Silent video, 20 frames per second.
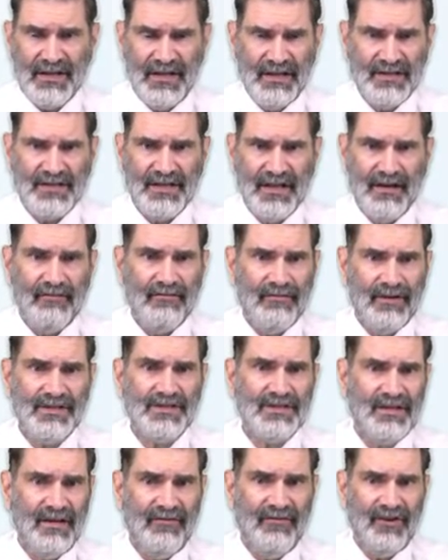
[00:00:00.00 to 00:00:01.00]
is that
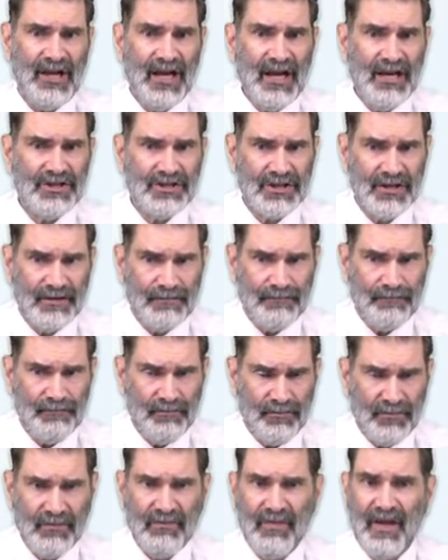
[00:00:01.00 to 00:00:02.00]
risk deviation
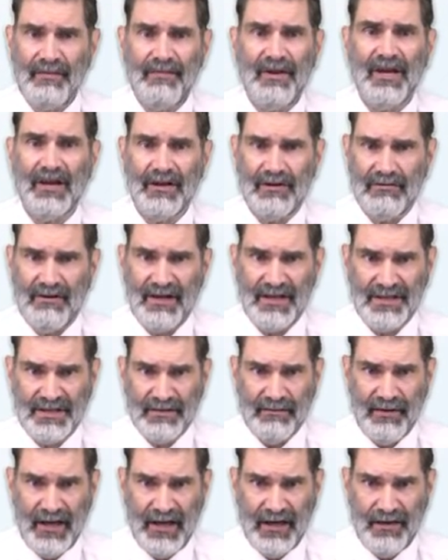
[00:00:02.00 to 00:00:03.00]
may be
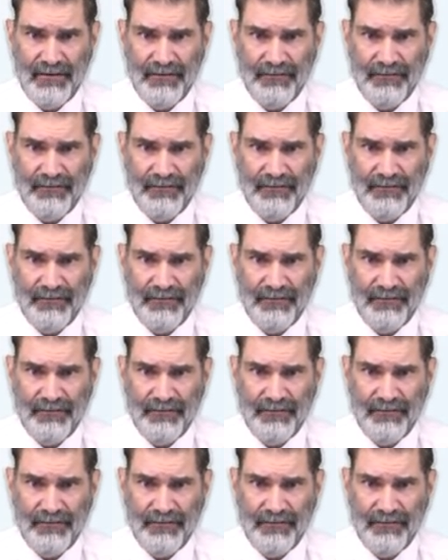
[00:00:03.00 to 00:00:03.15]
underestimated.